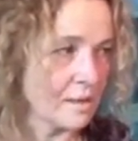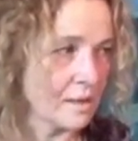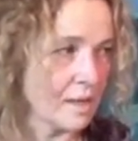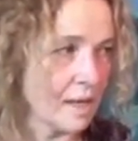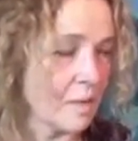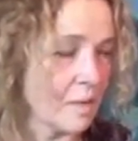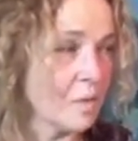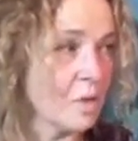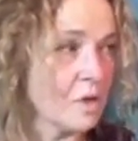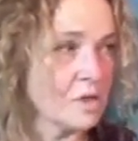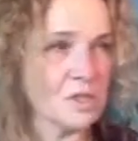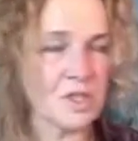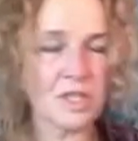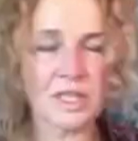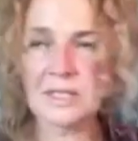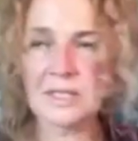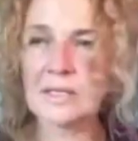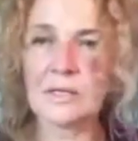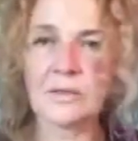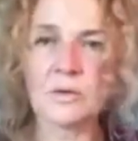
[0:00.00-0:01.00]
I'm not
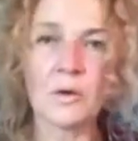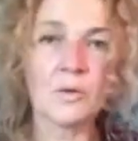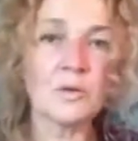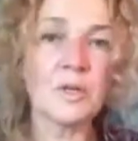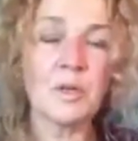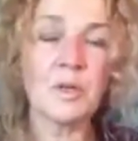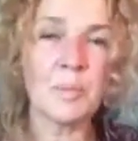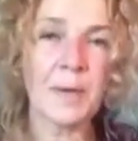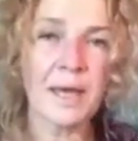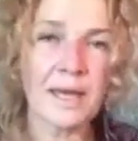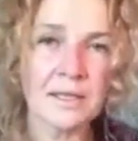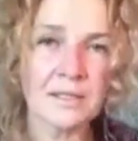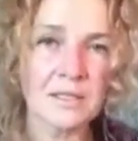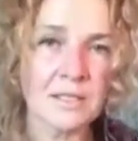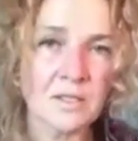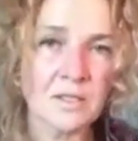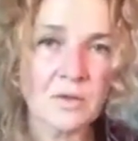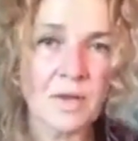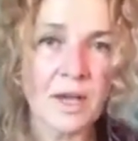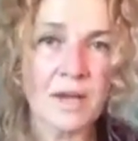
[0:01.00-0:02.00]
just in only
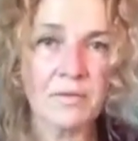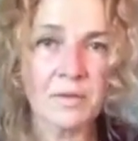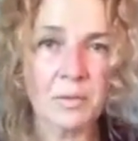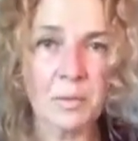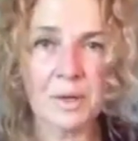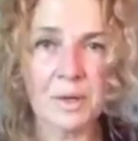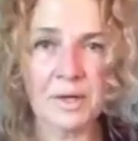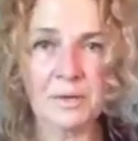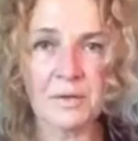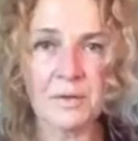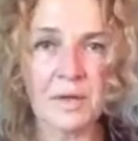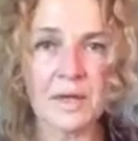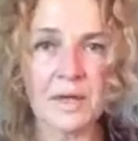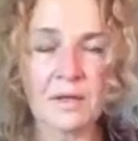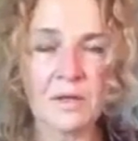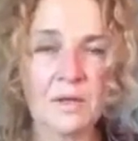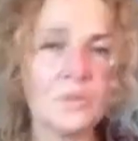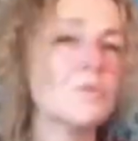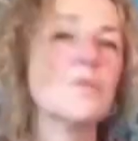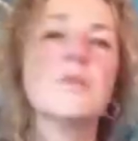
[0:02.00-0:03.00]
painting. So everywhere
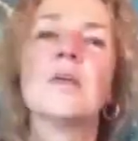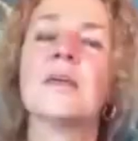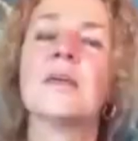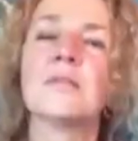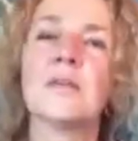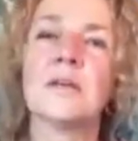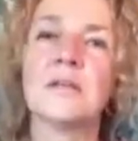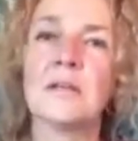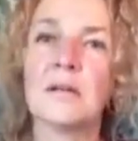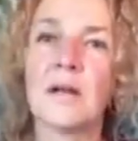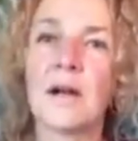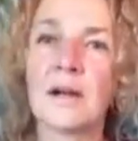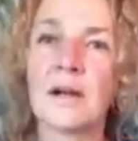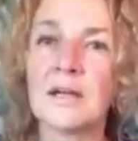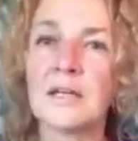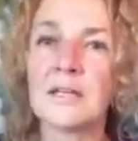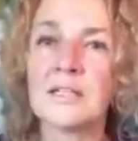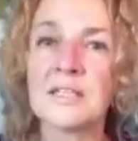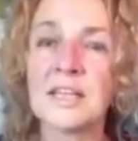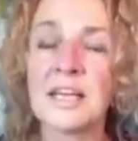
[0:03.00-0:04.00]
you think that an
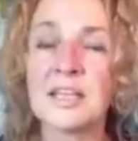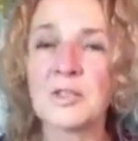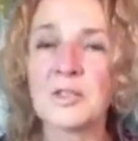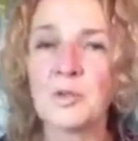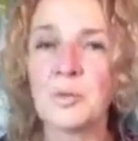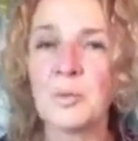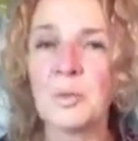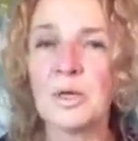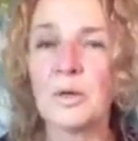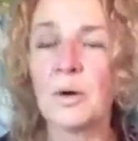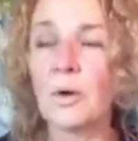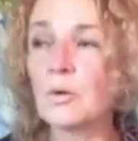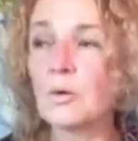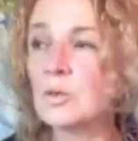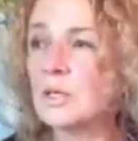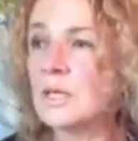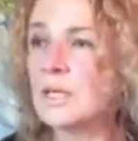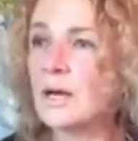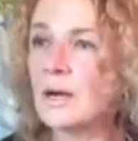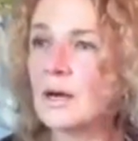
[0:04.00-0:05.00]
artist has to be
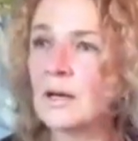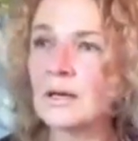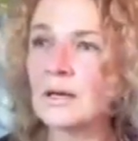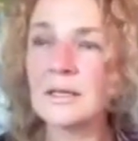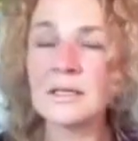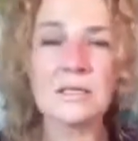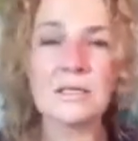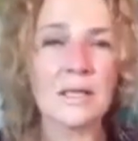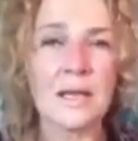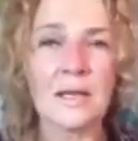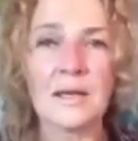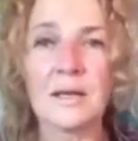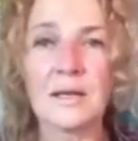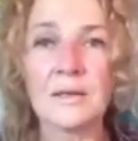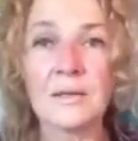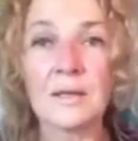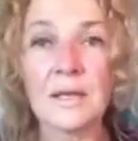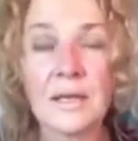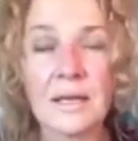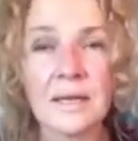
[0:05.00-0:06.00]
only artist and
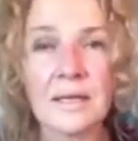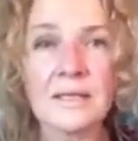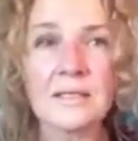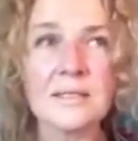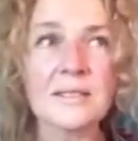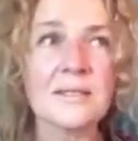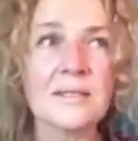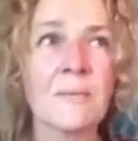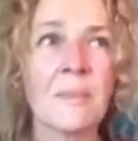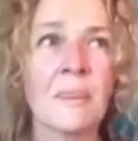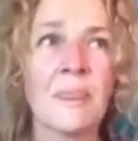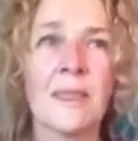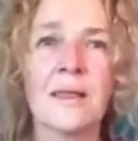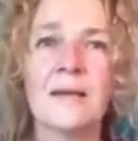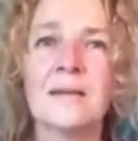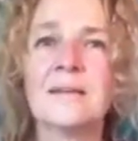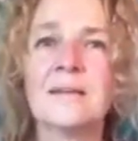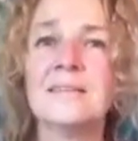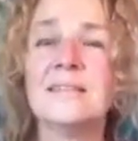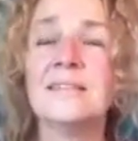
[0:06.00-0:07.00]
nothing else.
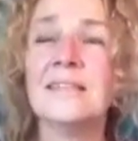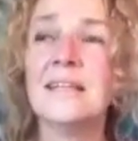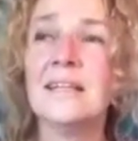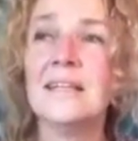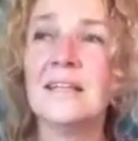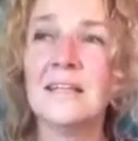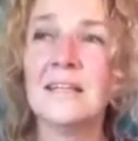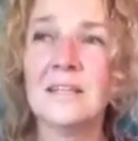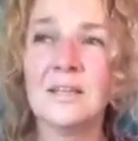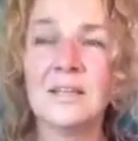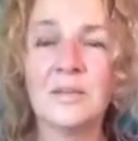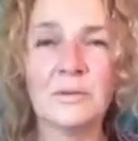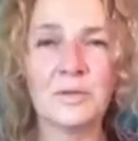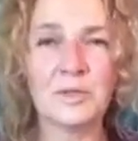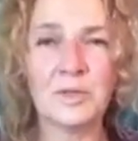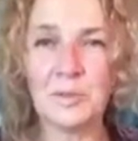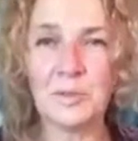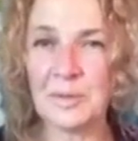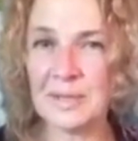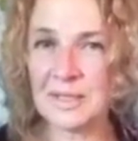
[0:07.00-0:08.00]

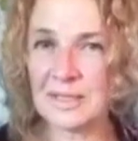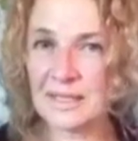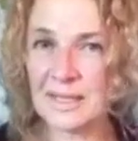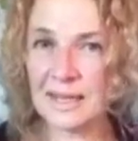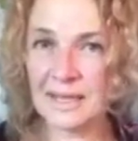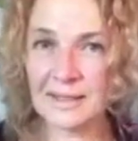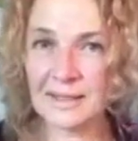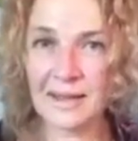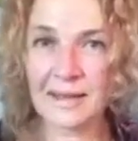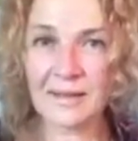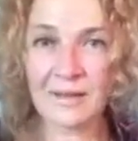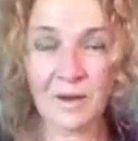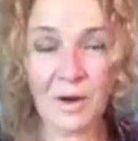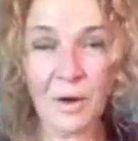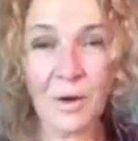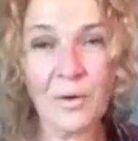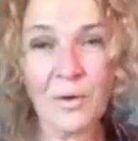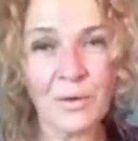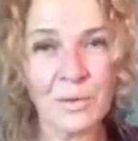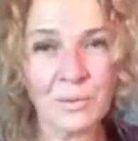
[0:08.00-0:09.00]
Would you please let that
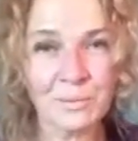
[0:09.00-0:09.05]
go?